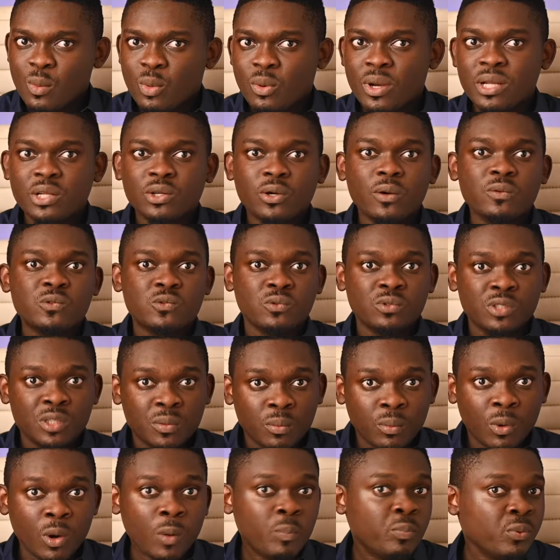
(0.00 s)
But when it comes to the
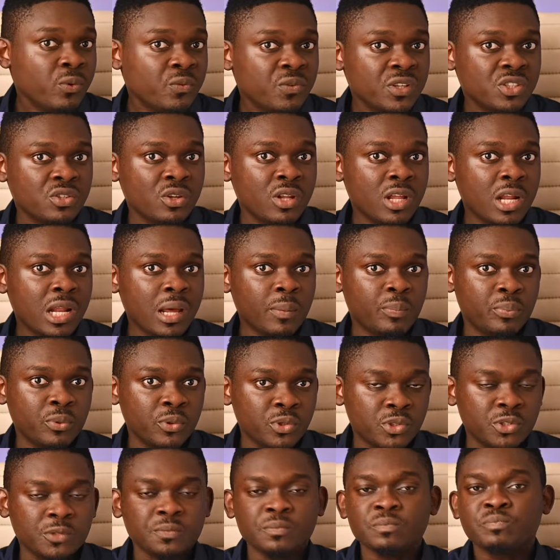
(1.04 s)
more professional
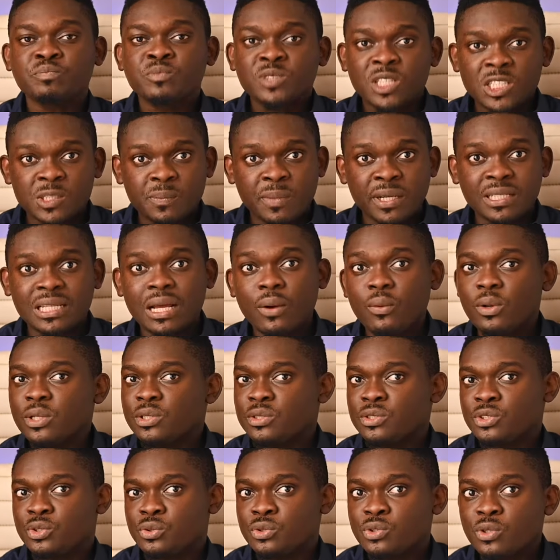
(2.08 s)
approach, it's better when you
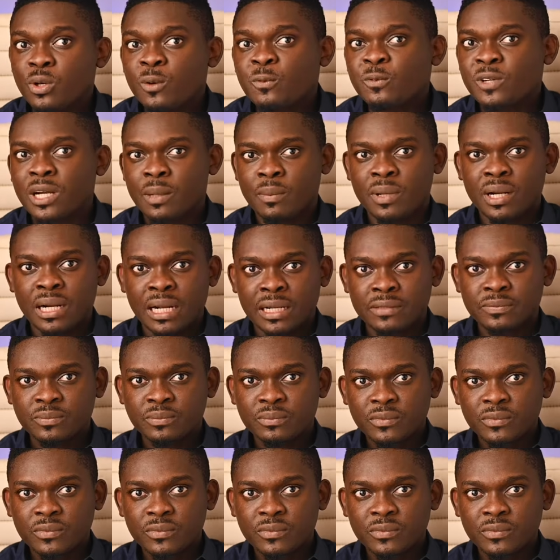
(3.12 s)
shoot off camera.